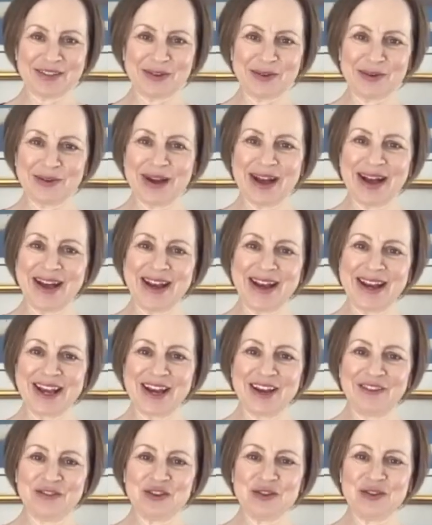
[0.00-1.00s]
So I
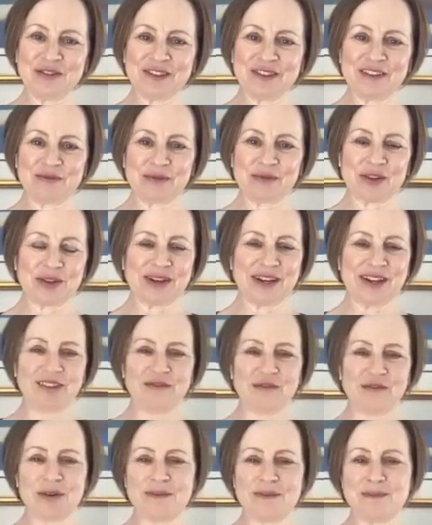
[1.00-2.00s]
have used this with clients
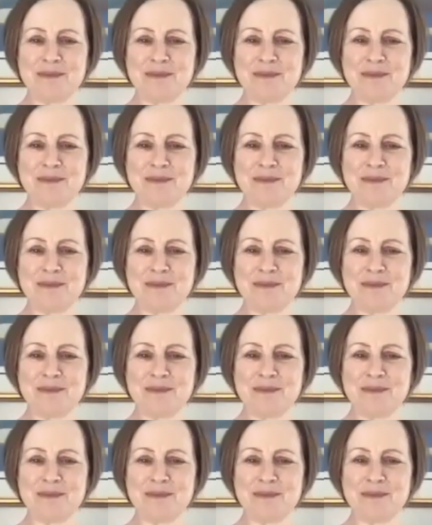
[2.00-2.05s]
for